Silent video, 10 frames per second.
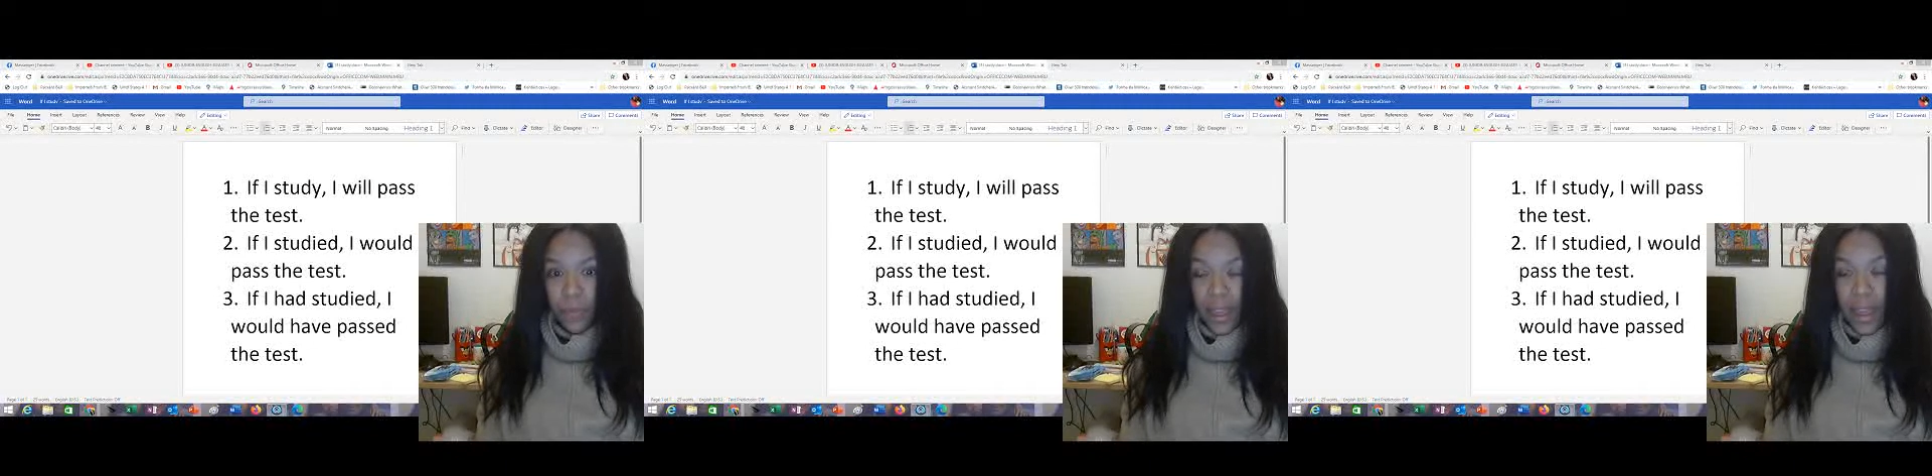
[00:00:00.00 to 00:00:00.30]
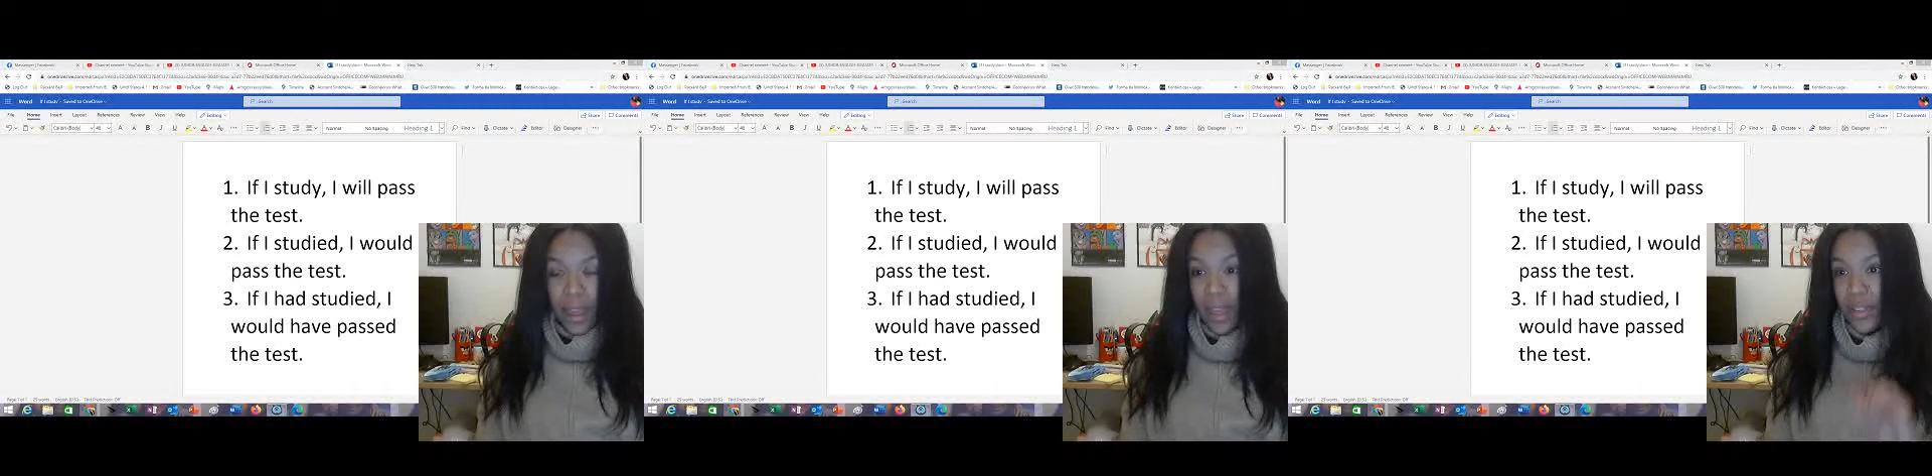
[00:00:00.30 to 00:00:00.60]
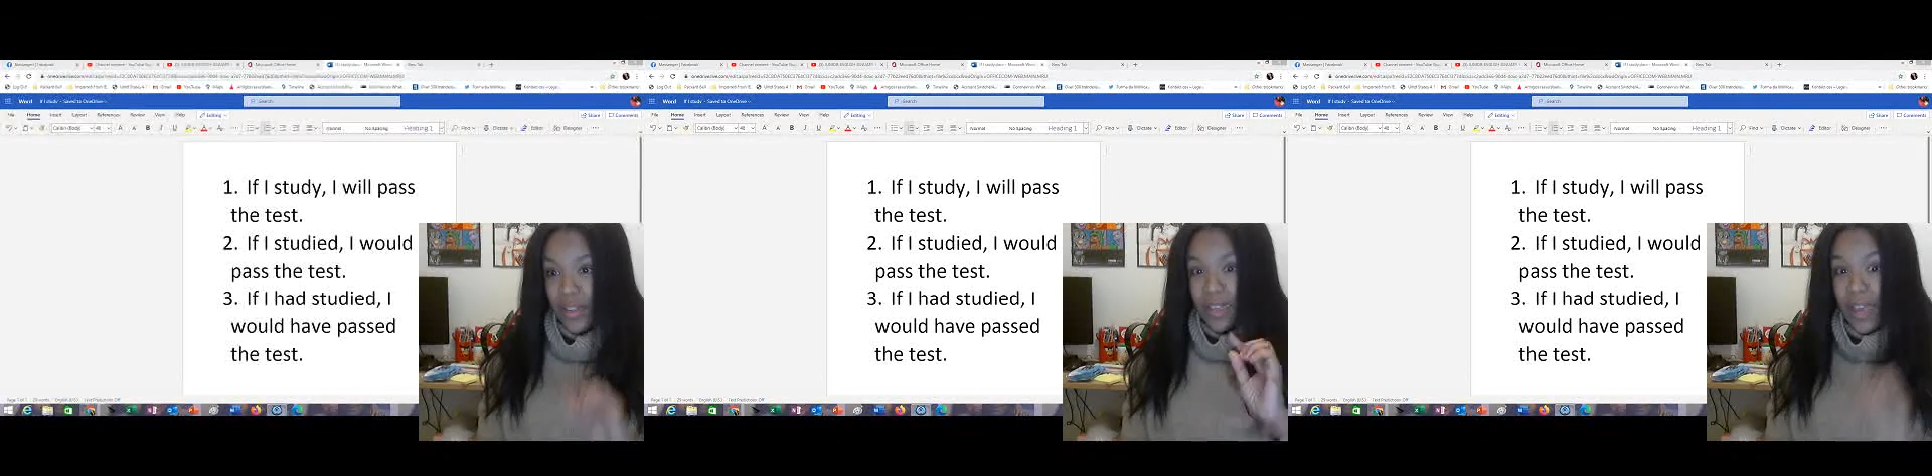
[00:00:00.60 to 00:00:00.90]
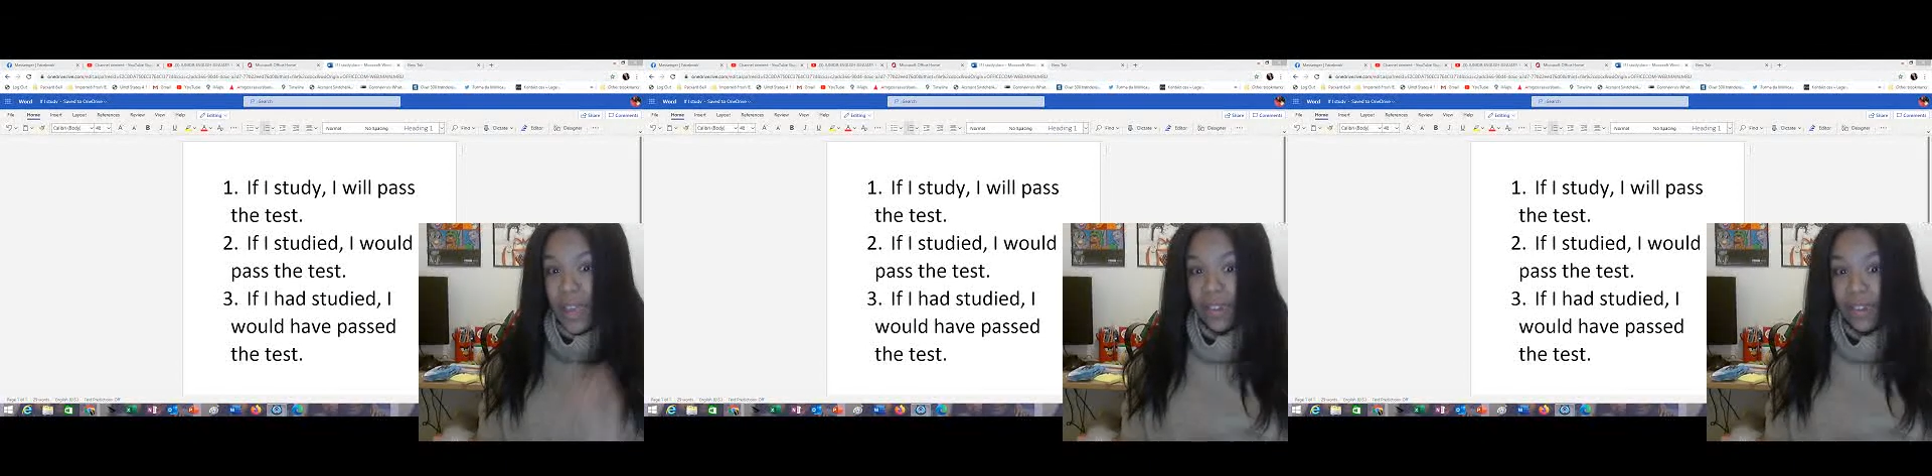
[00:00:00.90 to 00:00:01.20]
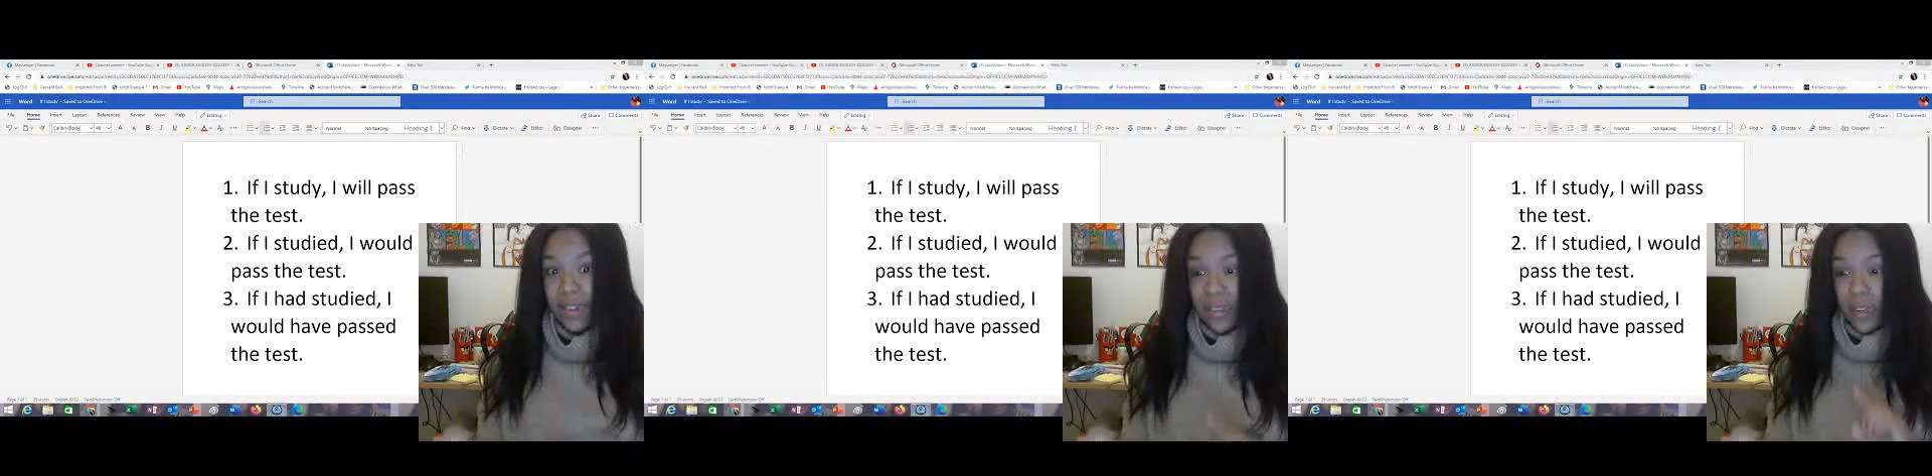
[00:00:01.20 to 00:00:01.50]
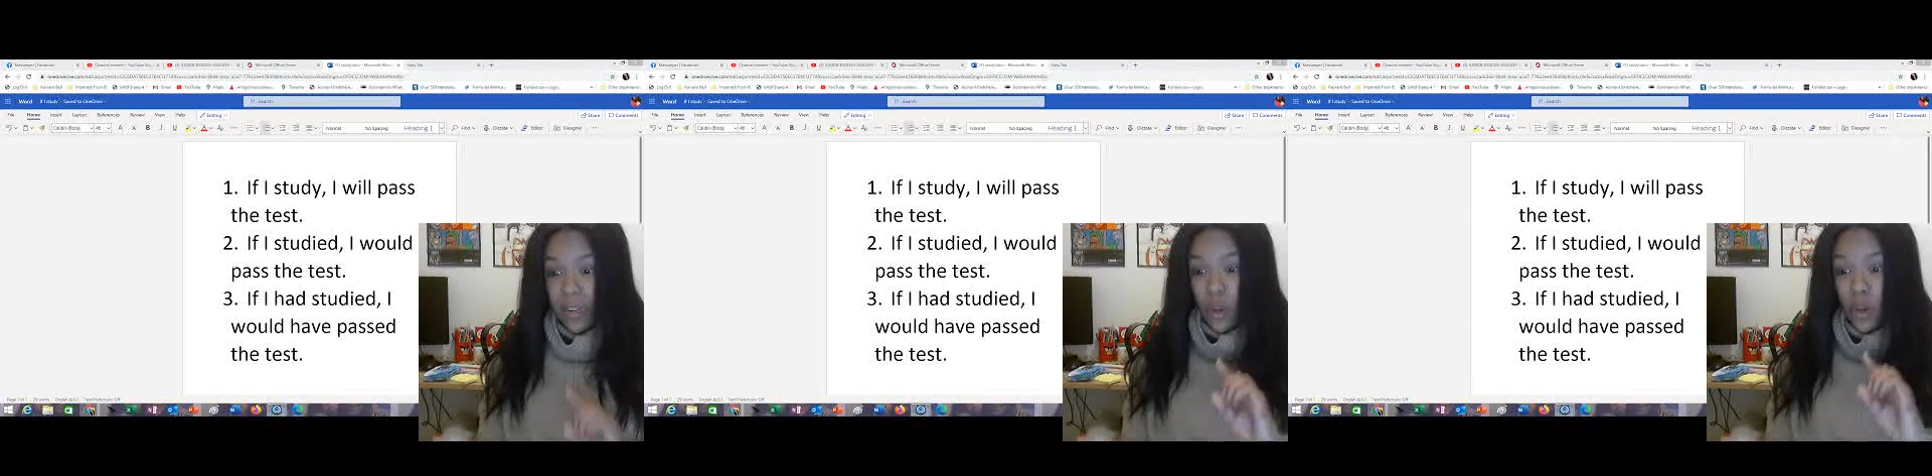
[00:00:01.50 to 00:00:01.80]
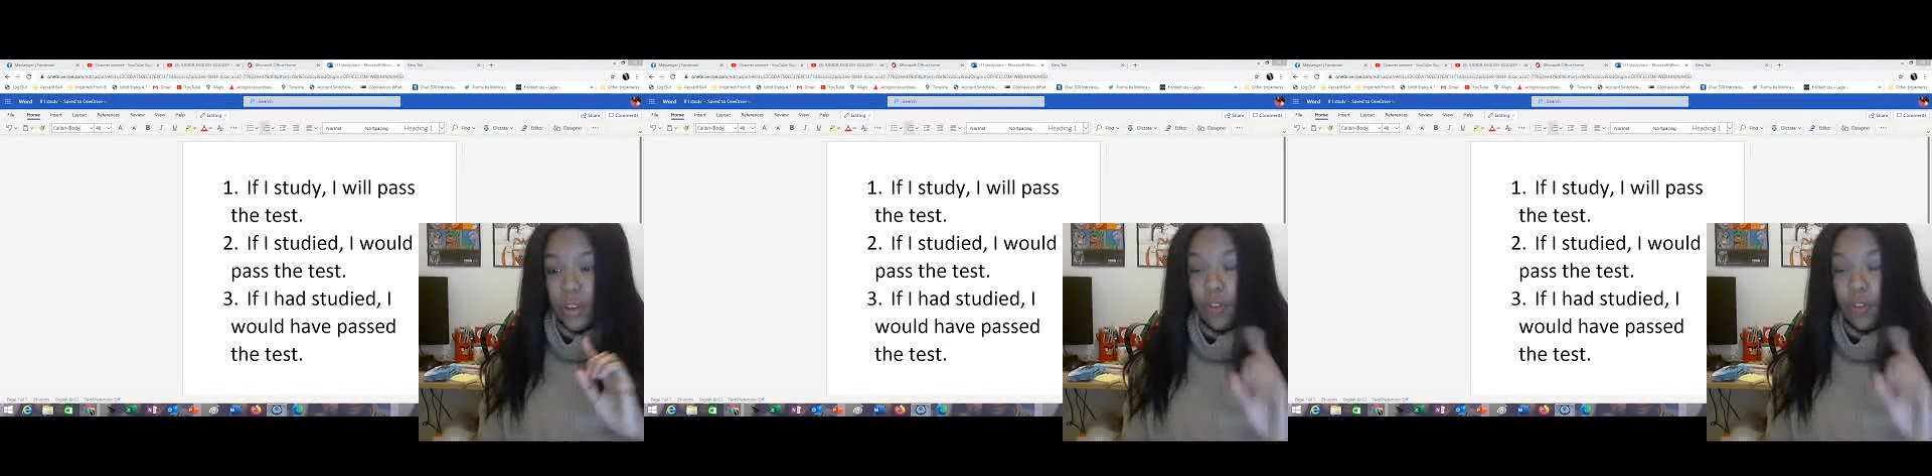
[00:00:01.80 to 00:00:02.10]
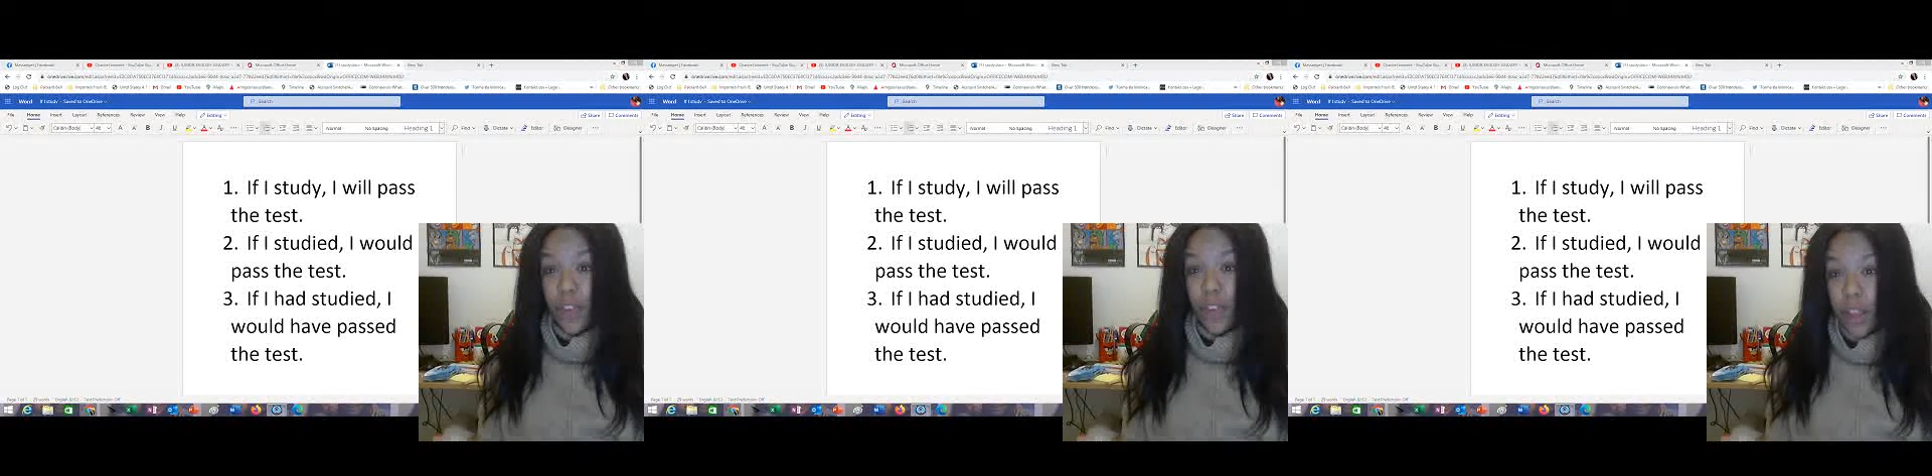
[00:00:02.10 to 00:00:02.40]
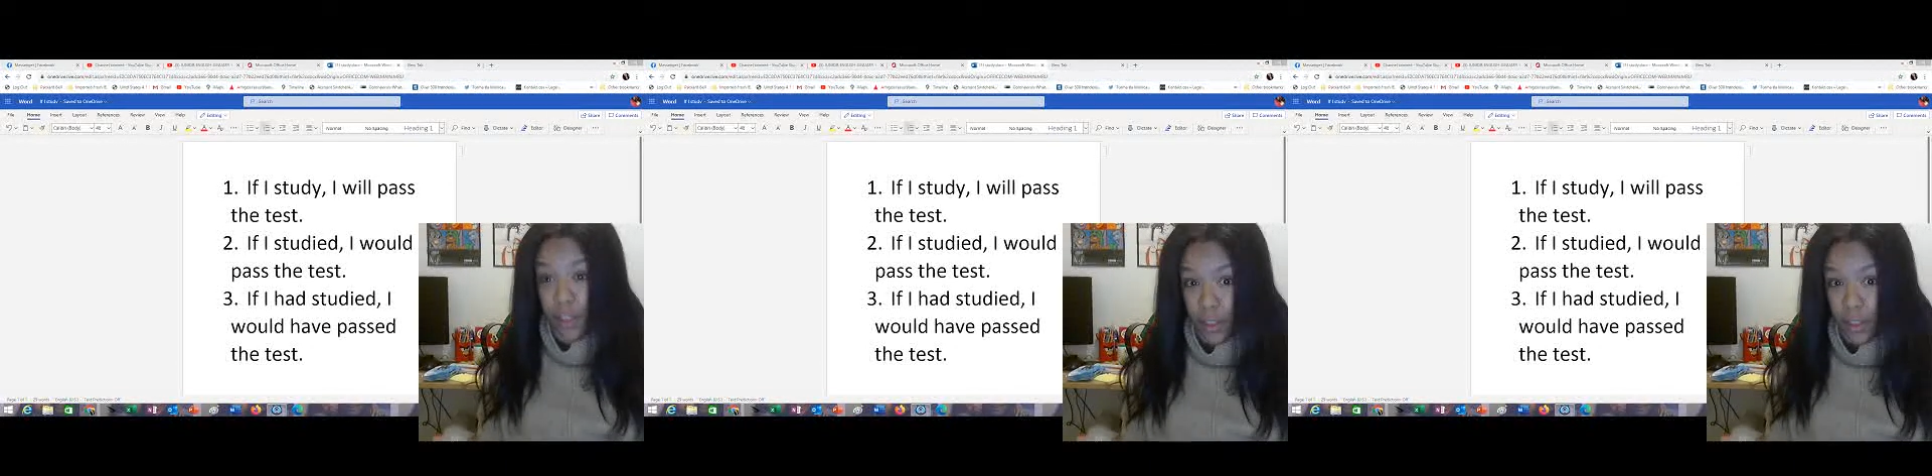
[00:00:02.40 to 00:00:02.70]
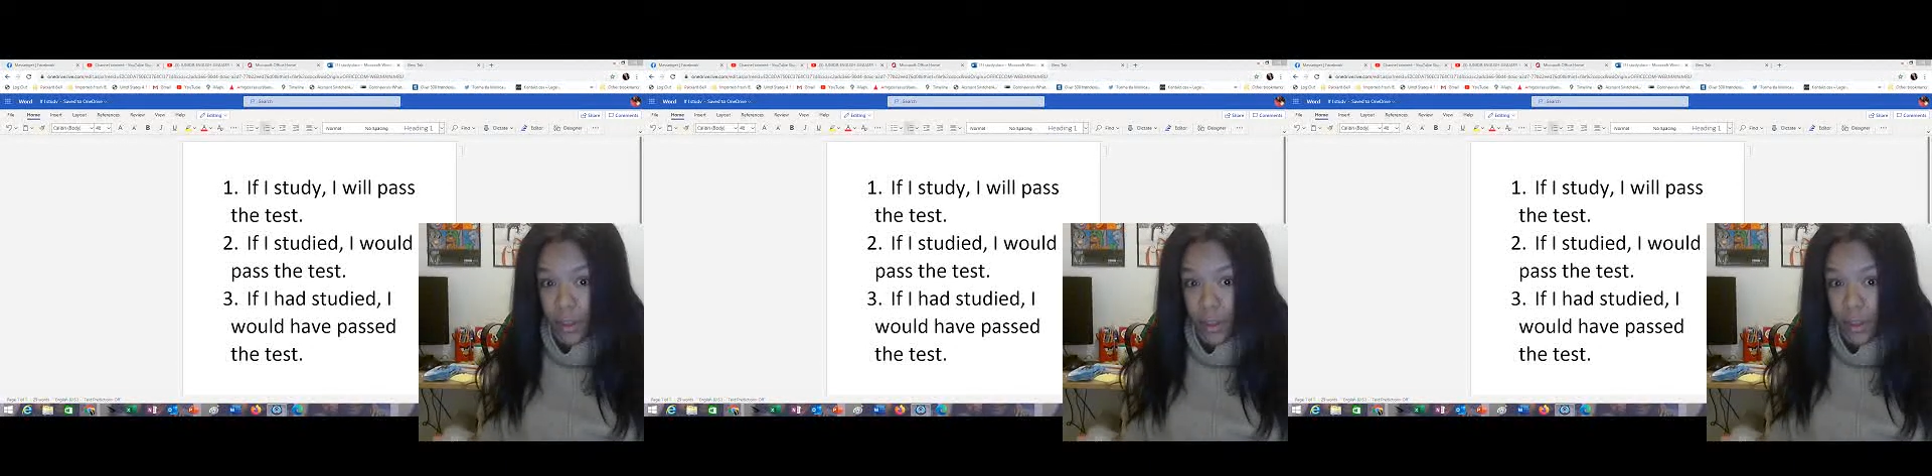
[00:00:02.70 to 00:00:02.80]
I have a test on the 5th,